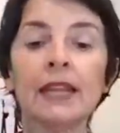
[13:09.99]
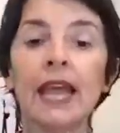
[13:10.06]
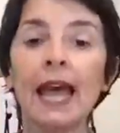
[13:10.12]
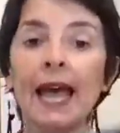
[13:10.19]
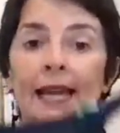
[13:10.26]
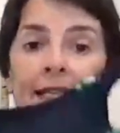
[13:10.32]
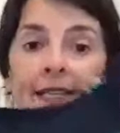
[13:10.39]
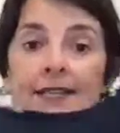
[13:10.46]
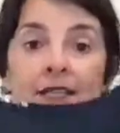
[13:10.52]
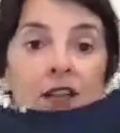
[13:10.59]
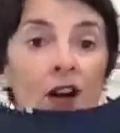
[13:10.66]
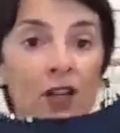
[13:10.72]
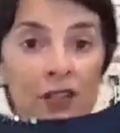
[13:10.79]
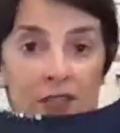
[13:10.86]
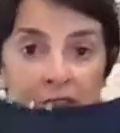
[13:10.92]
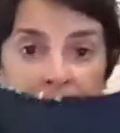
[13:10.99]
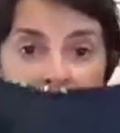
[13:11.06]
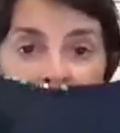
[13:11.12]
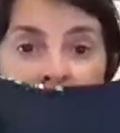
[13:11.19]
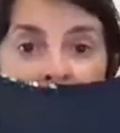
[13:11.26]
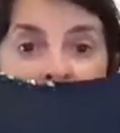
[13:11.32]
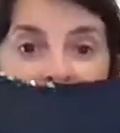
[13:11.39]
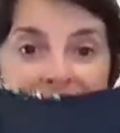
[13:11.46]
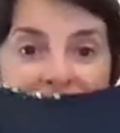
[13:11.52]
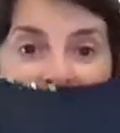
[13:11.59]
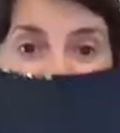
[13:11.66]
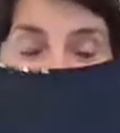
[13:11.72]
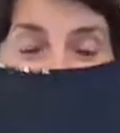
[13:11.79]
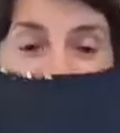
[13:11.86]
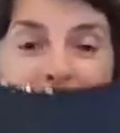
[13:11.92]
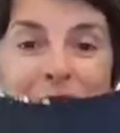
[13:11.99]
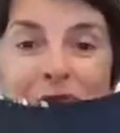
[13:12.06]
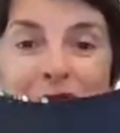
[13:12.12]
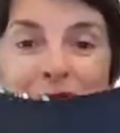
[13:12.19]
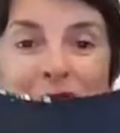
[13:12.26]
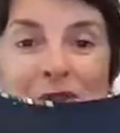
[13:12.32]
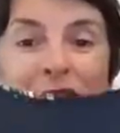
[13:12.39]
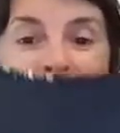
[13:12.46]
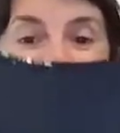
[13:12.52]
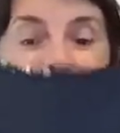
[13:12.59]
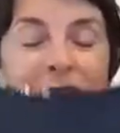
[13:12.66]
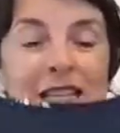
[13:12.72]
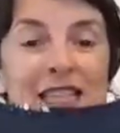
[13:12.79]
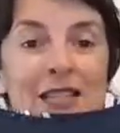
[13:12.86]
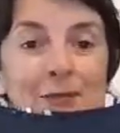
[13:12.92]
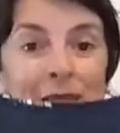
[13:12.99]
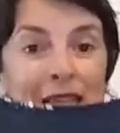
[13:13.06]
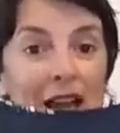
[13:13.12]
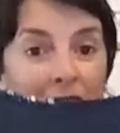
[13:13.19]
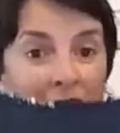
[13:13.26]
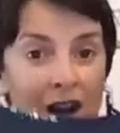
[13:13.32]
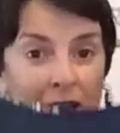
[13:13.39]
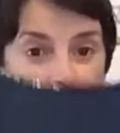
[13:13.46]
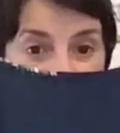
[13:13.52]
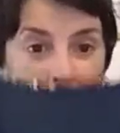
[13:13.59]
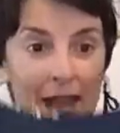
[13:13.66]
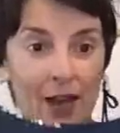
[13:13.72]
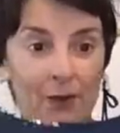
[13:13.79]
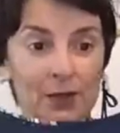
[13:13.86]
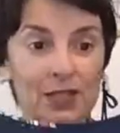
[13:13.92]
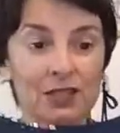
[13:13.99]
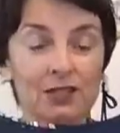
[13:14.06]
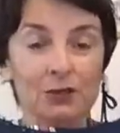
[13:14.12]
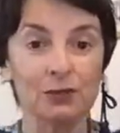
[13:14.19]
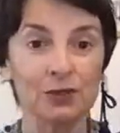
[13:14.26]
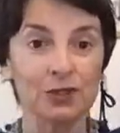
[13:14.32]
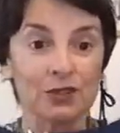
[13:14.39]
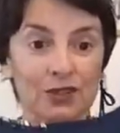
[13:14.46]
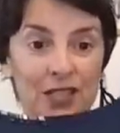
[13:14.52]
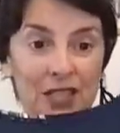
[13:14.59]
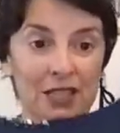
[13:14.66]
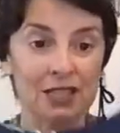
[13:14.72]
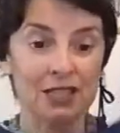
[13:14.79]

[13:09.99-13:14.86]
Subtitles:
and it's got, as you know from before, a reasonably high back, which is also tick